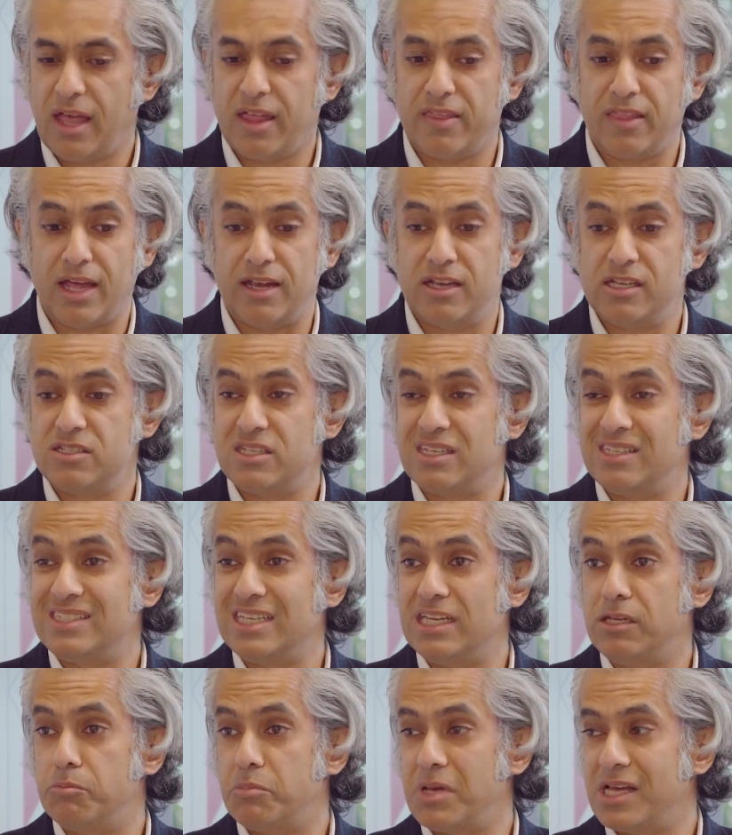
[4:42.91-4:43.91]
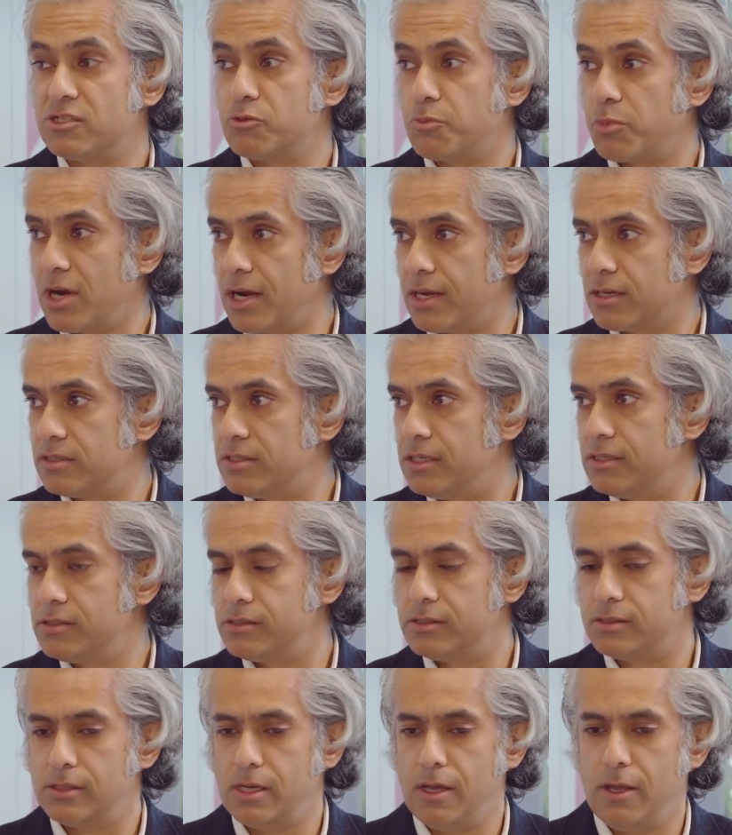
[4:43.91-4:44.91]
And that is indeed best
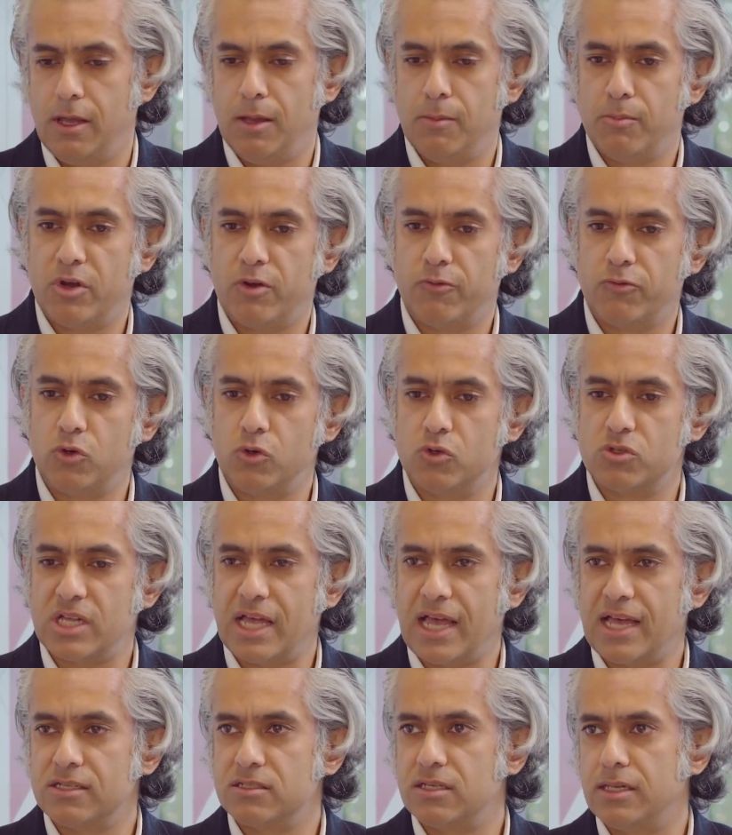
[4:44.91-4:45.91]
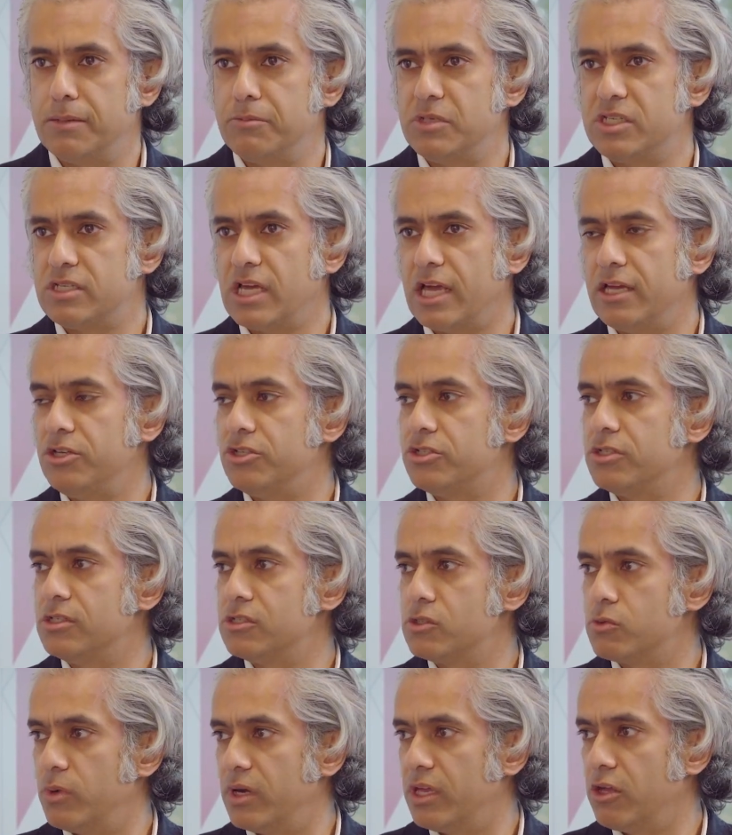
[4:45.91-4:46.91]
practice. But of course, it has
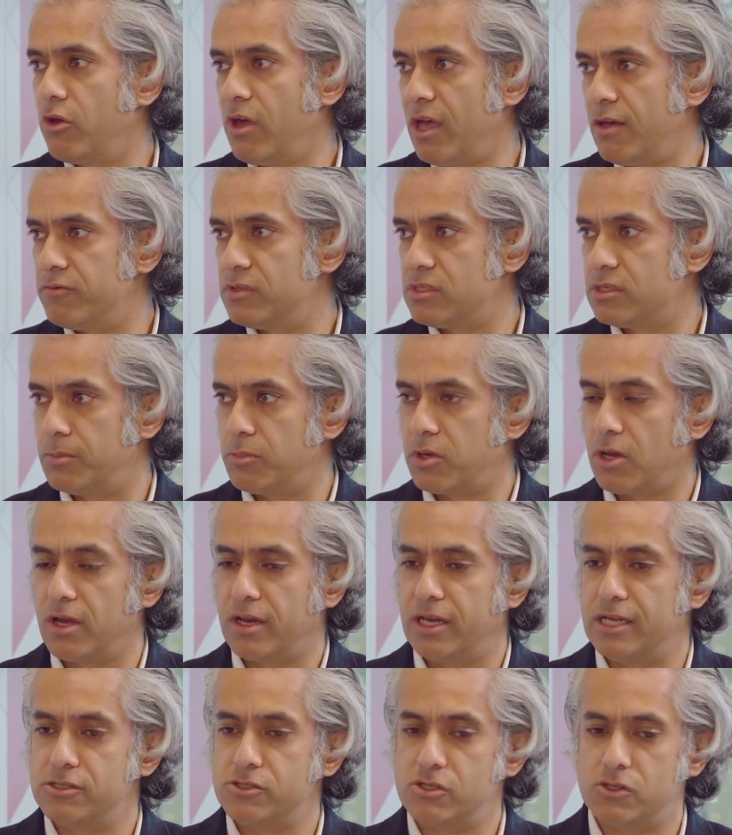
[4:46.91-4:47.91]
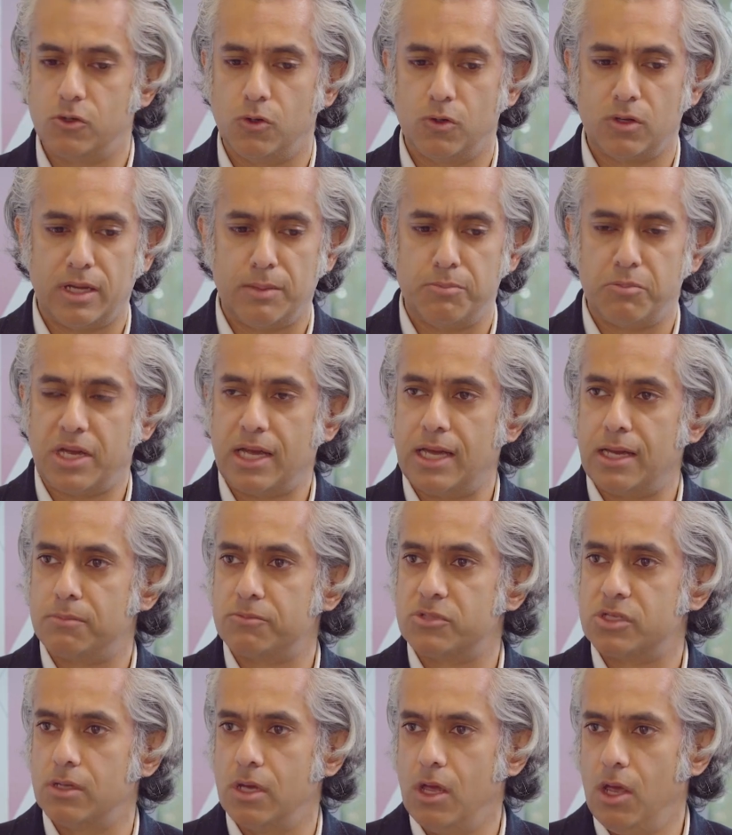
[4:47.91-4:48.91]
limitations where you have a supply and install and
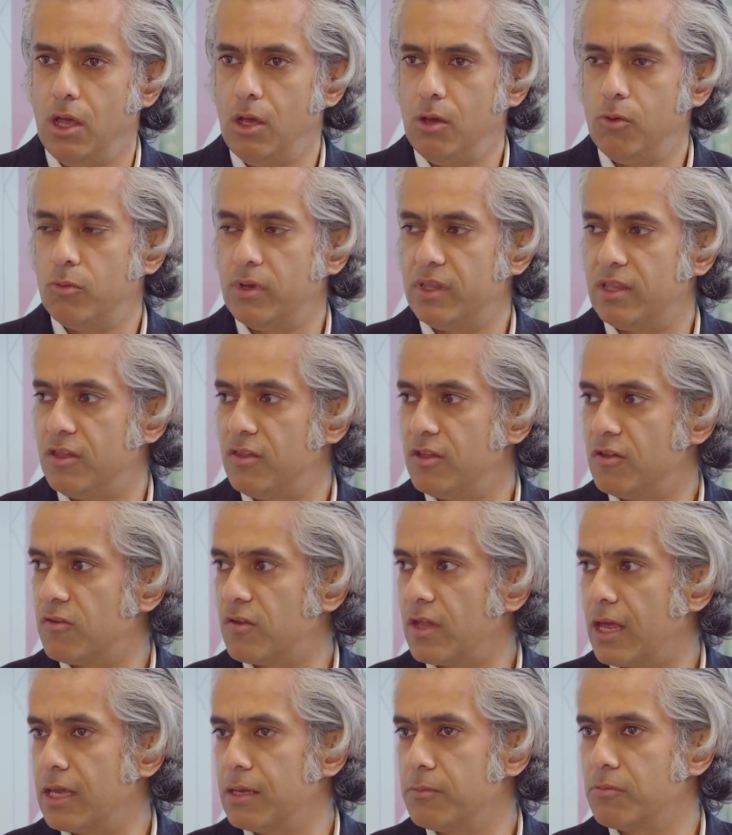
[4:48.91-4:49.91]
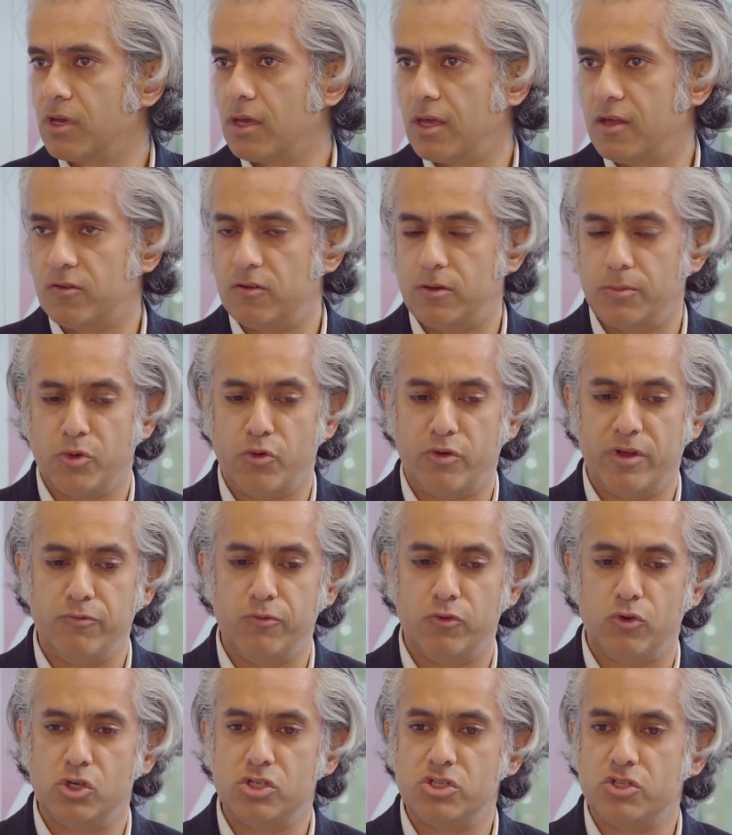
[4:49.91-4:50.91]
perhaps within the same customer
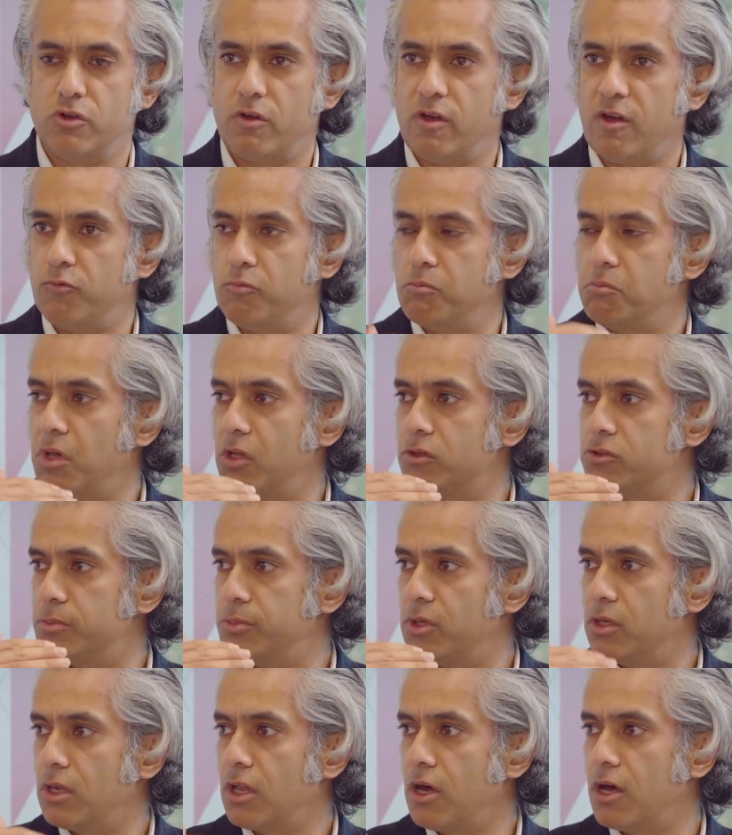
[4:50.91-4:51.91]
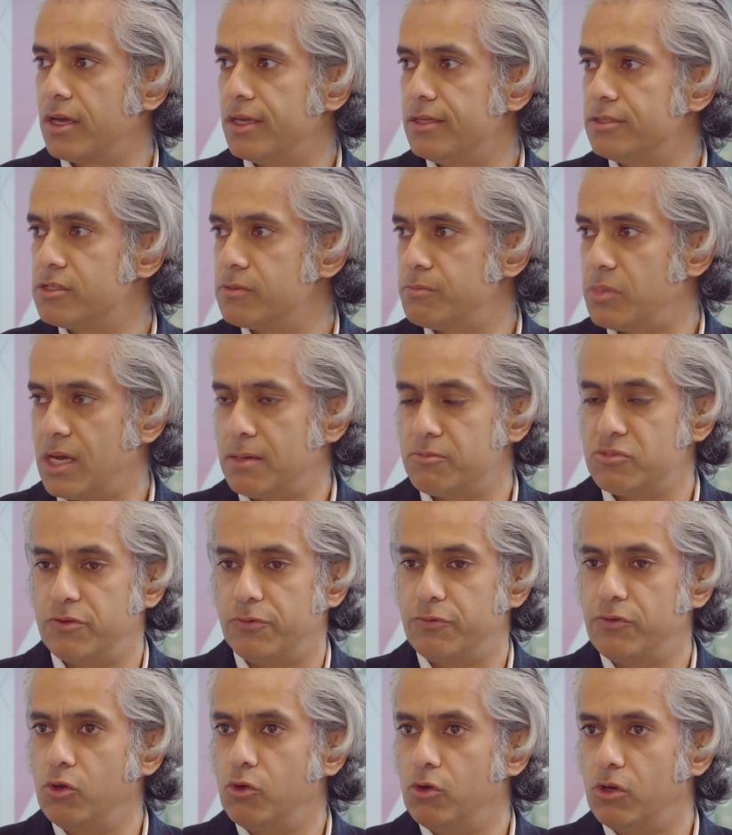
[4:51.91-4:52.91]
invoice, you have multiple lines, perhaps
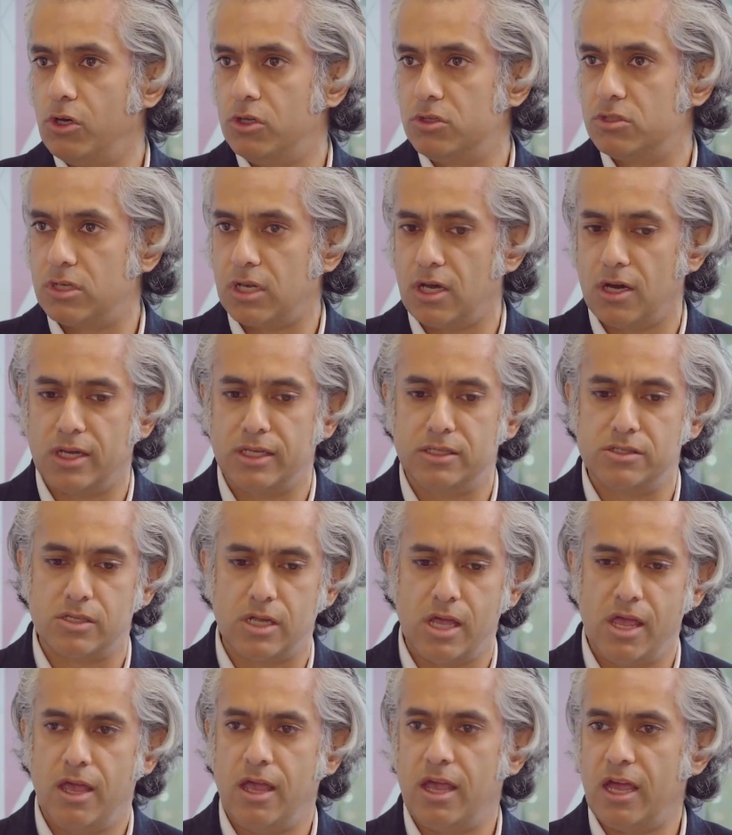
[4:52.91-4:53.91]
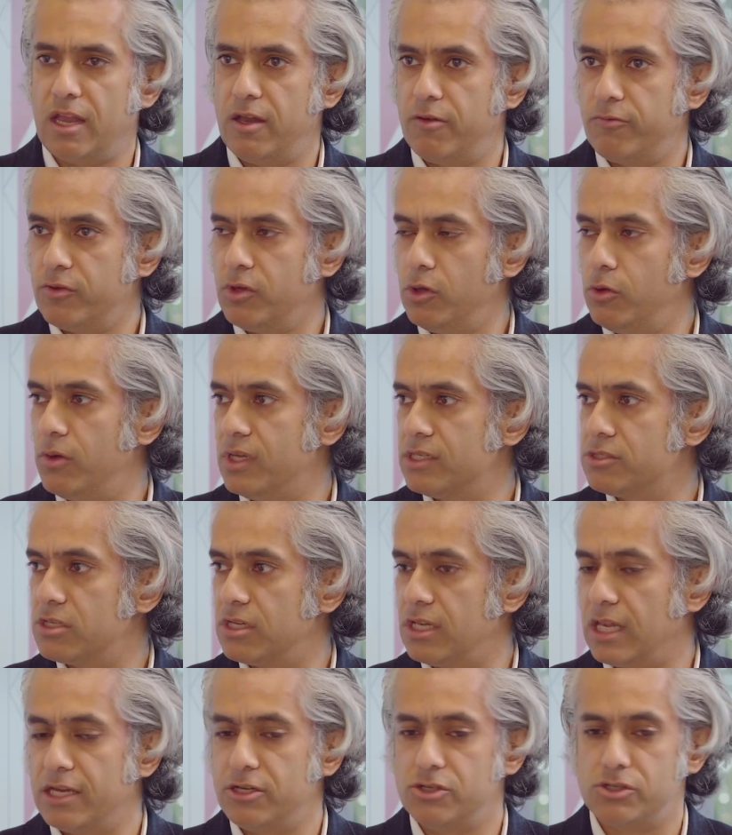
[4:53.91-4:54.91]
a few goods lines and a few
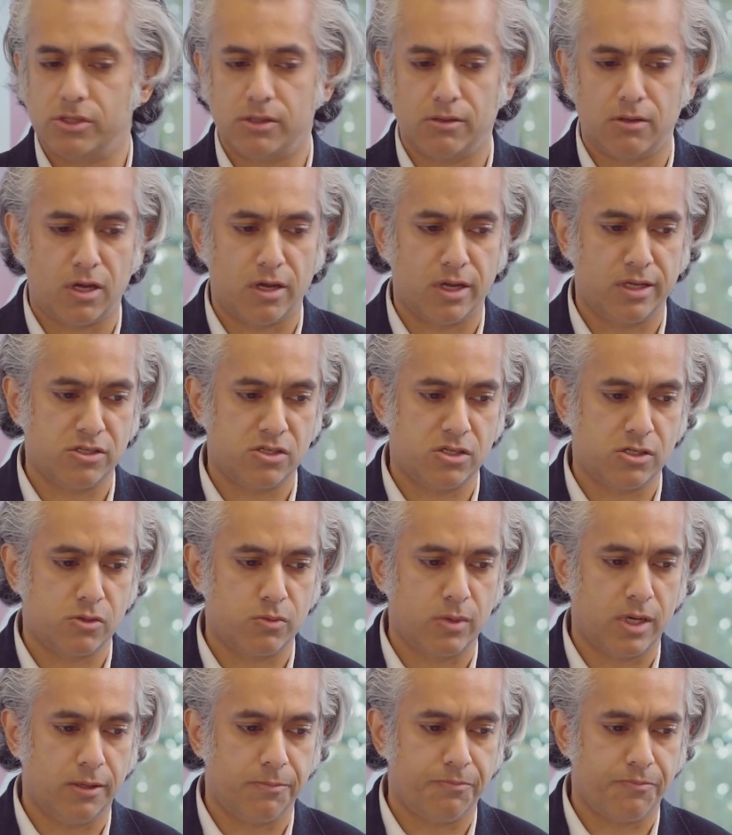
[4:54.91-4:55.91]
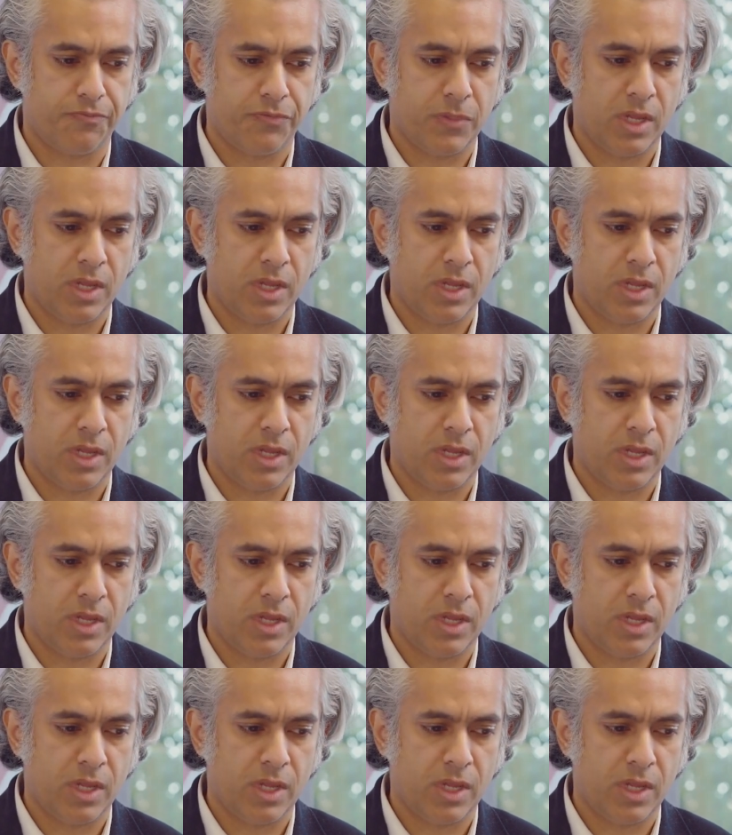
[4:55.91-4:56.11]
installation lines as well.